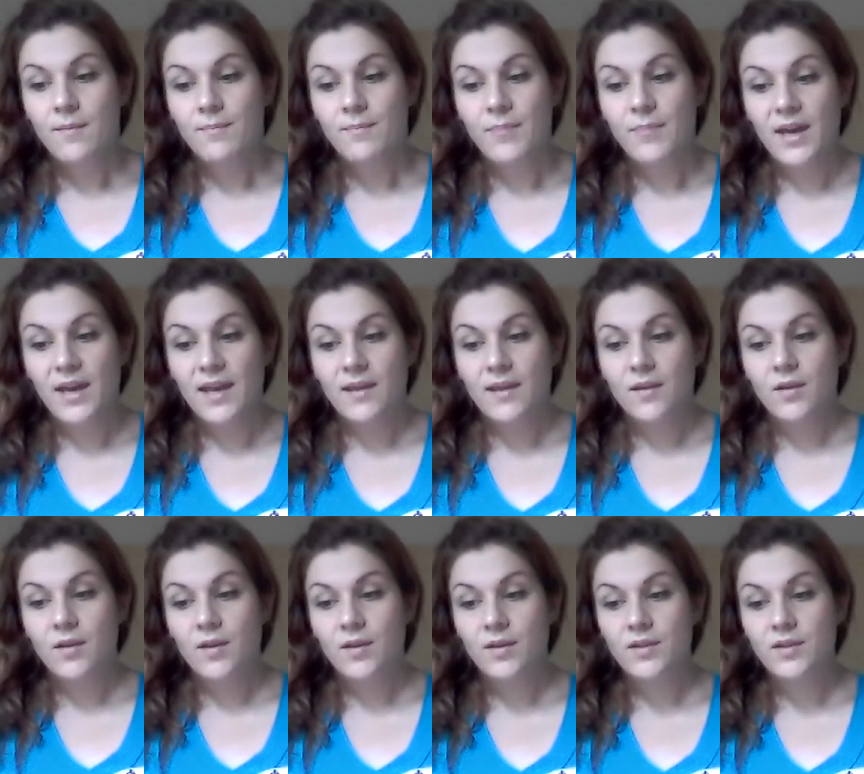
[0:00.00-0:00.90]
But
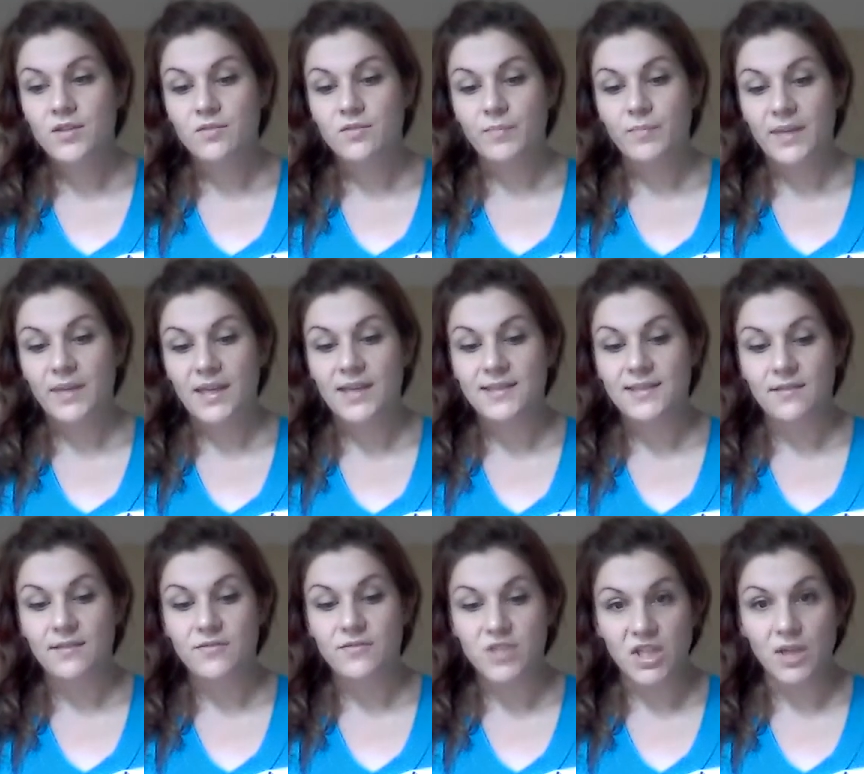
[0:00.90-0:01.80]
because
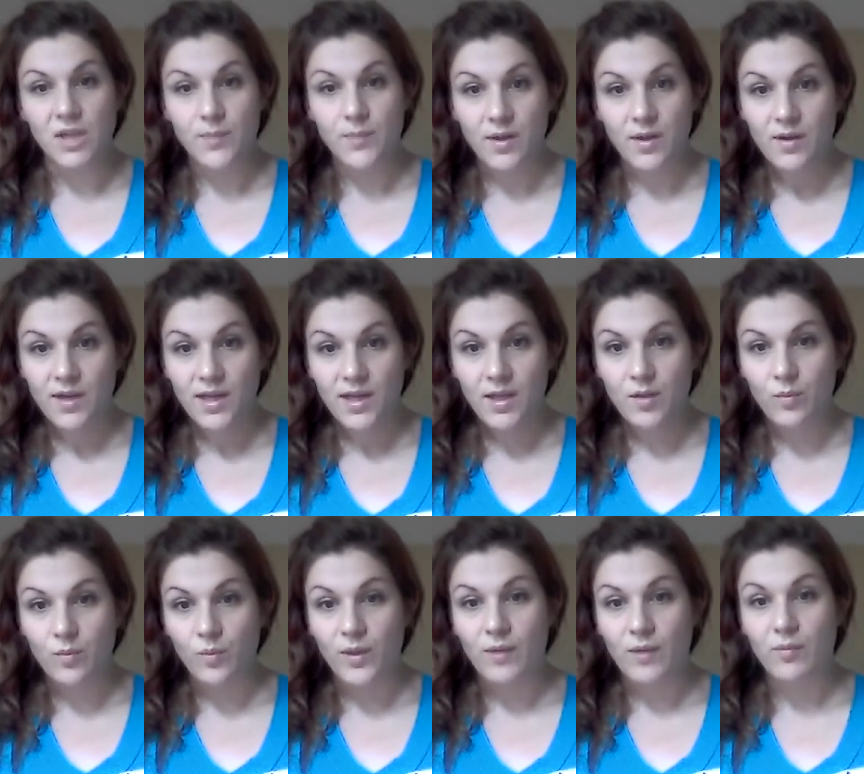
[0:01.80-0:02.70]
of Jamberry,
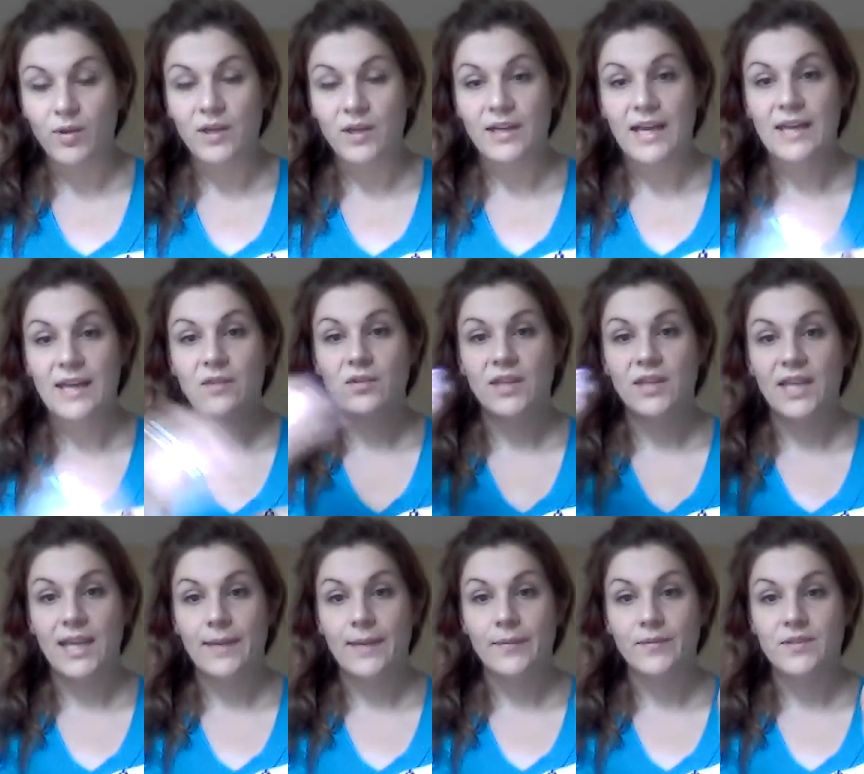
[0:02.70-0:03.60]
we were not
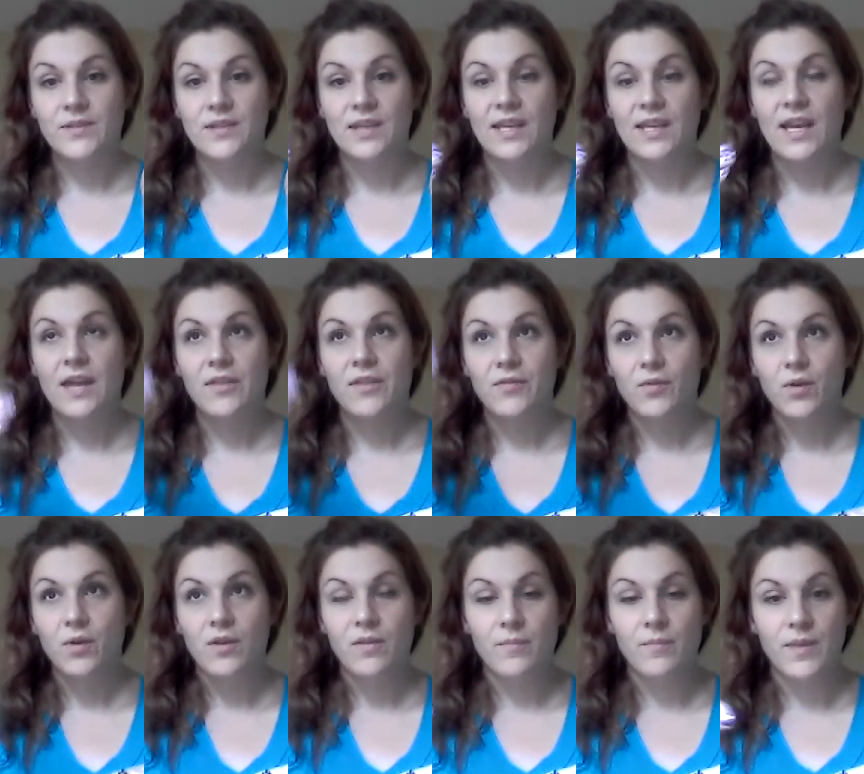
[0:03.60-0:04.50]
only able to get through
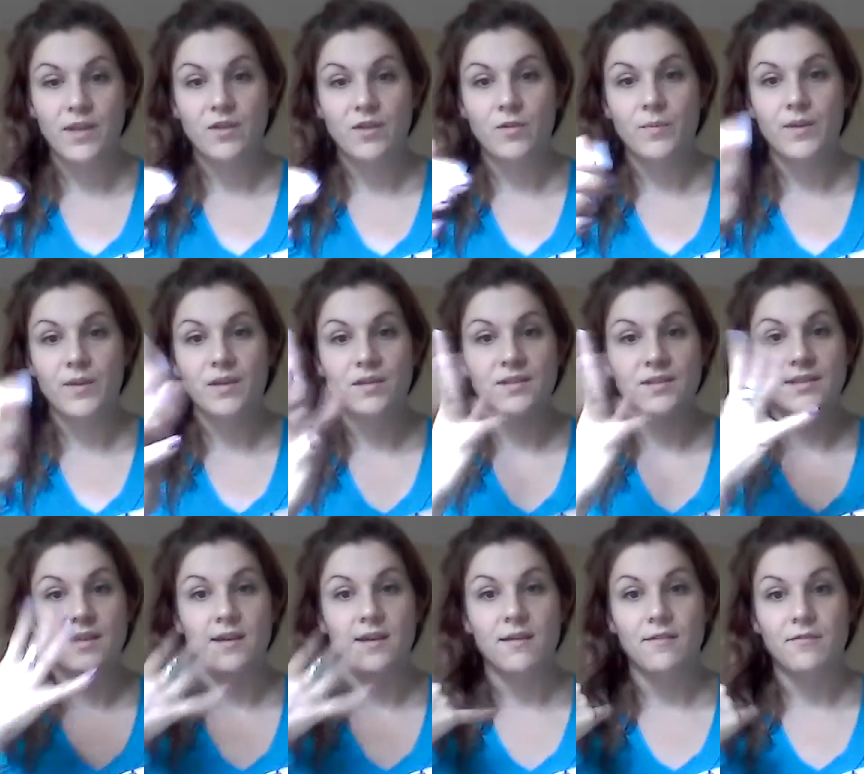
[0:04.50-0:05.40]
all the medical bills
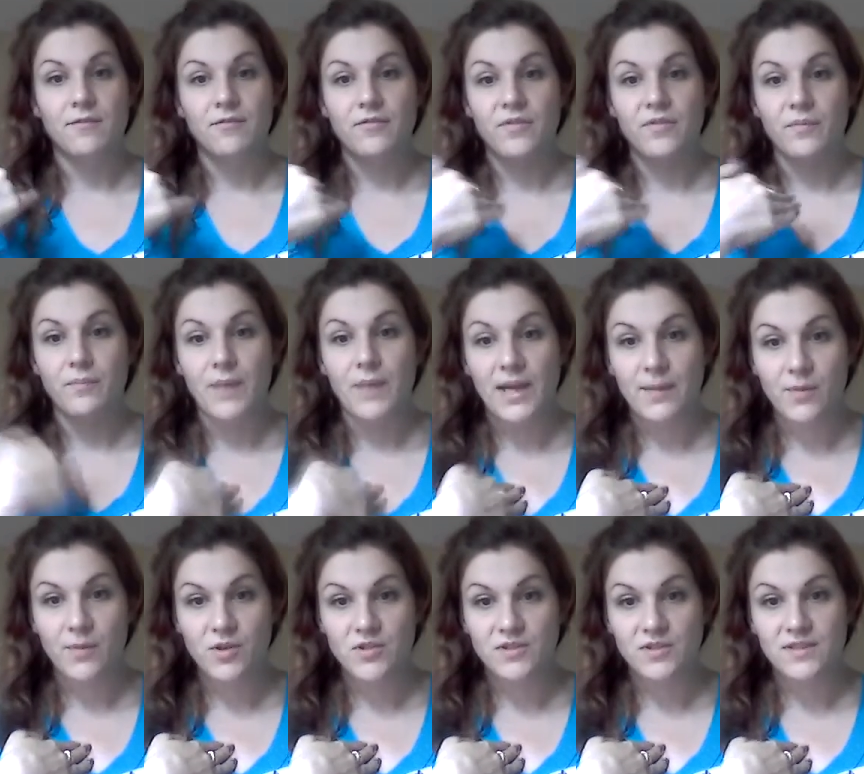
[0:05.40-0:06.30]
of my
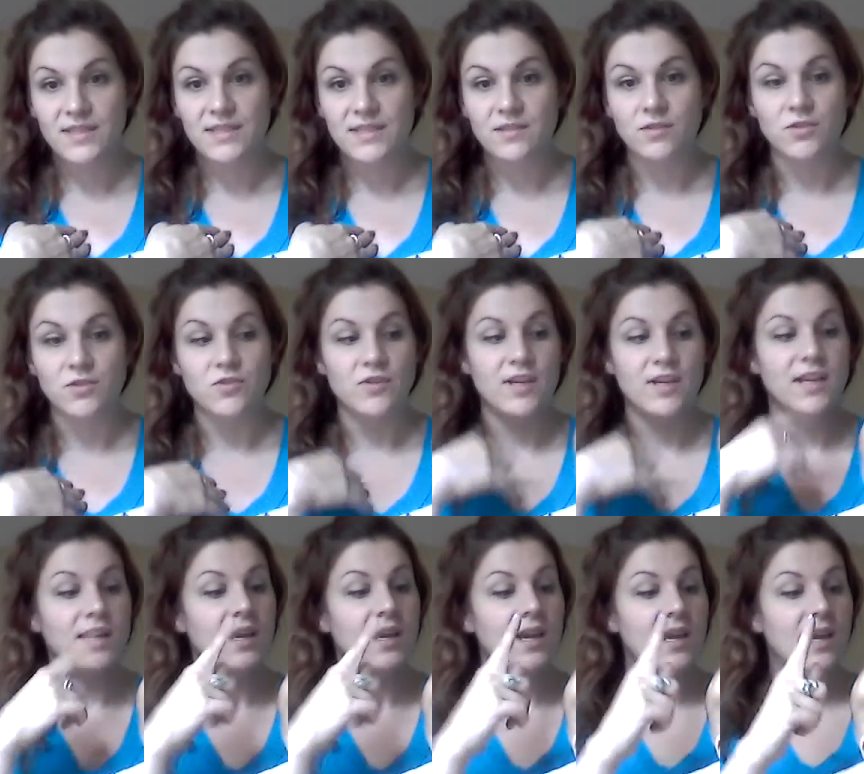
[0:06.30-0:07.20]
emergency
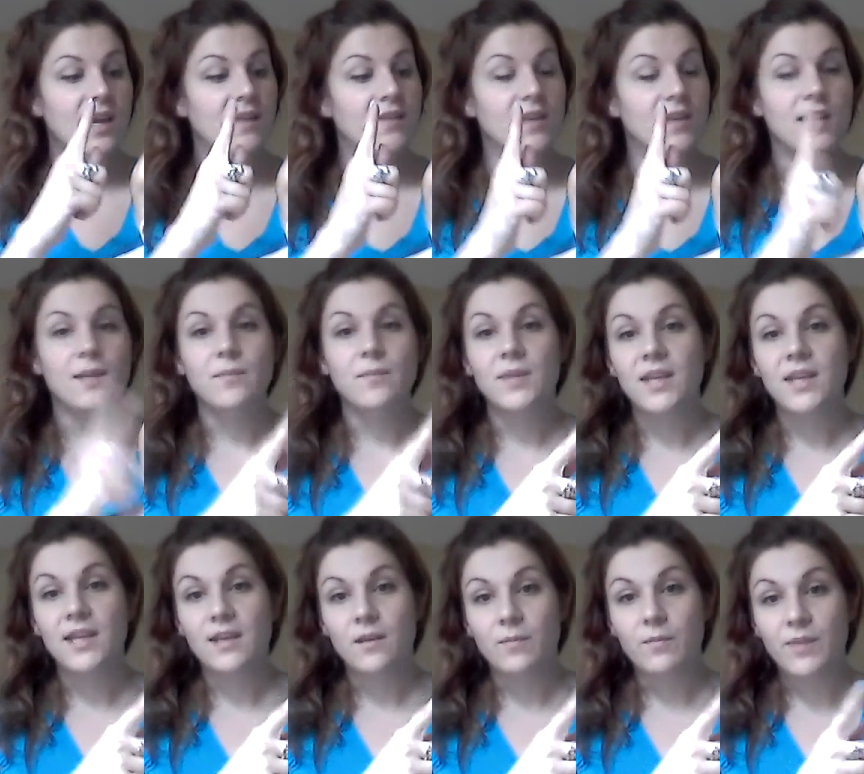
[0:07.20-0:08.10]
surgery and then him
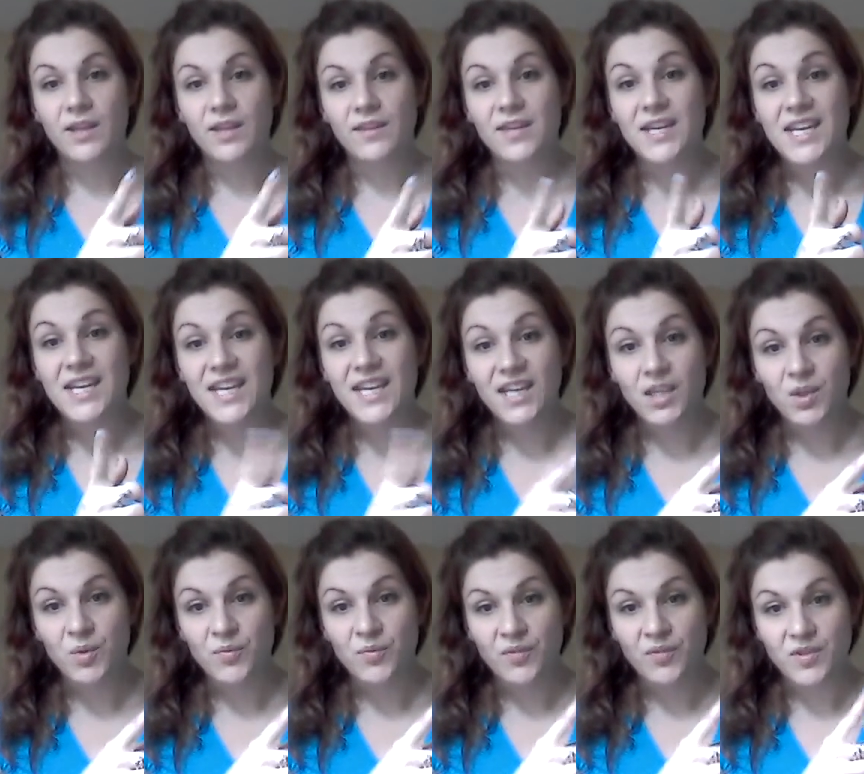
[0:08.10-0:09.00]
needing to be in the
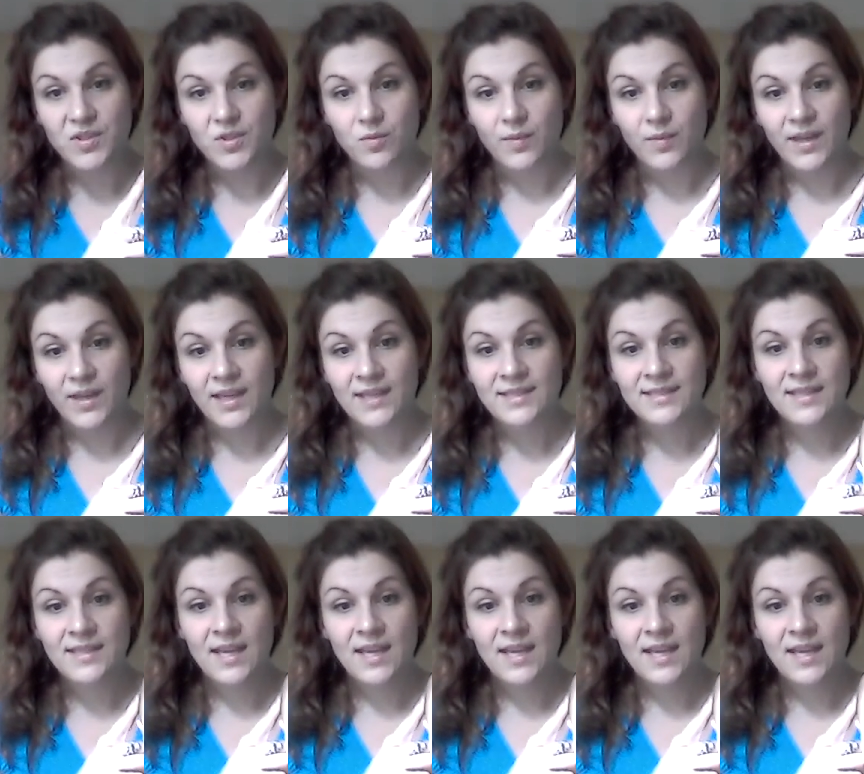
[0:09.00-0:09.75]
NICU for 2 weeks.